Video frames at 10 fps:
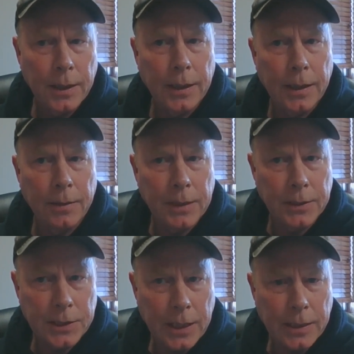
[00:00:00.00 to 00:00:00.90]
And then my
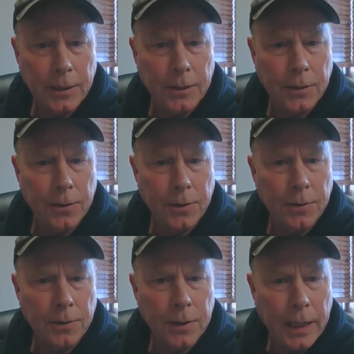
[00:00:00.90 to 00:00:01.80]
second
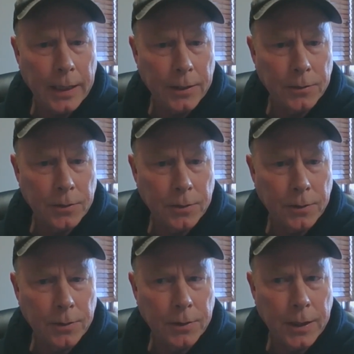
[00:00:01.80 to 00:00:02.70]
year, I
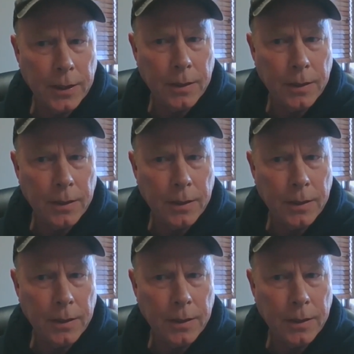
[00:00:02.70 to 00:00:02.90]
interned